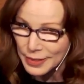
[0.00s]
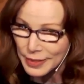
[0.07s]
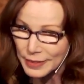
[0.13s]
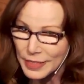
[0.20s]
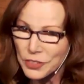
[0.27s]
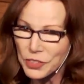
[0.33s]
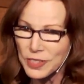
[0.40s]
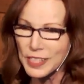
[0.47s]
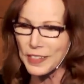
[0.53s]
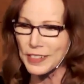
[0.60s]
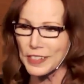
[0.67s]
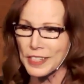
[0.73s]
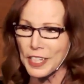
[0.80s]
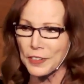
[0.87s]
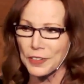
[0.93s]
Let's just say that
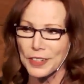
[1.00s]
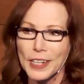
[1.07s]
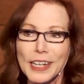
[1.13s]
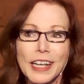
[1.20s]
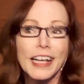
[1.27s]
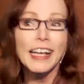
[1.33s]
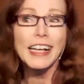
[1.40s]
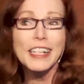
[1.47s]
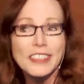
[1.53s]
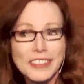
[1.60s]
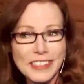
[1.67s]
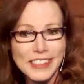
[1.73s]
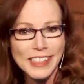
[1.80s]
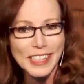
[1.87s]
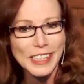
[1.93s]
together.
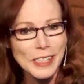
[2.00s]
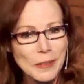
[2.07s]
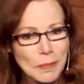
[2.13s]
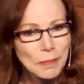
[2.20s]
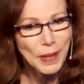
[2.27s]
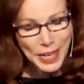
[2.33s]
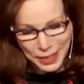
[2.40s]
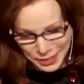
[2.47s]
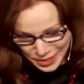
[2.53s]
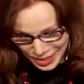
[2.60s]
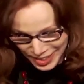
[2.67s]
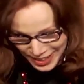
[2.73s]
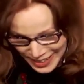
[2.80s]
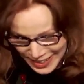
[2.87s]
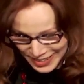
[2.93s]
Healthy
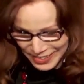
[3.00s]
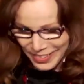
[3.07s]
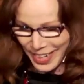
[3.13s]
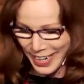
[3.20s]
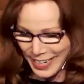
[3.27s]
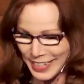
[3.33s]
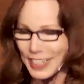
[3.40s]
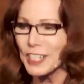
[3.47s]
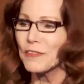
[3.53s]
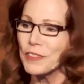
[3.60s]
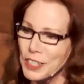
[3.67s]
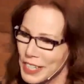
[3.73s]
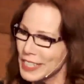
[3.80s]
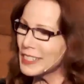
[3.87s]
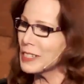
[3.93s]
boundaries, right? And if you
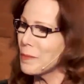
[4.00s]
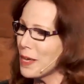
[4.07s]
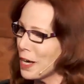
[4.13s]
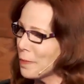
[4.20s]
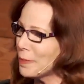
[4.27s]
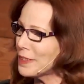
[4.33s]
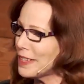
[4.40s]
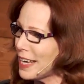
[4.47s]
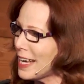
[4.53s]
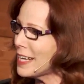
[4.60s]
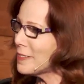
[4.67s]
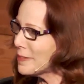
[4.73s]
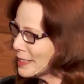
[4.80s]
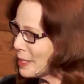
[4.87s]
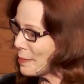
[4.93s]
need some help with that,
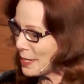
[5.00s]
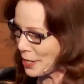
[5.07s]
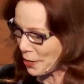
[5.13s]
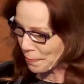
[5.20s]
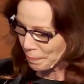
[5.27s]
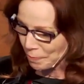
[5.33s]
let me know.